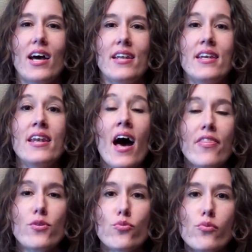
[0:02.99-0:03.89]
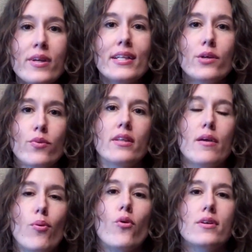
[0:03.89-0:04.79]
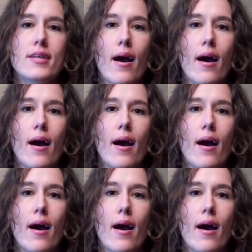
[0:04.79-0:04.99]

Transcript: another really important